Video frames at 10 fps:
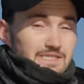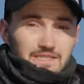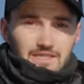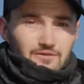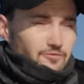
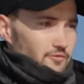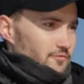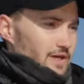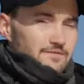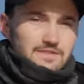sit there for
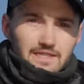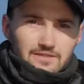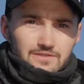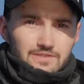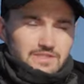5
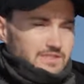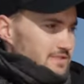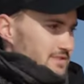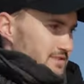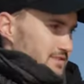seconds
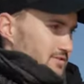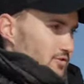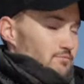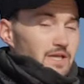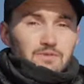
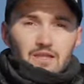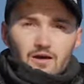or maybe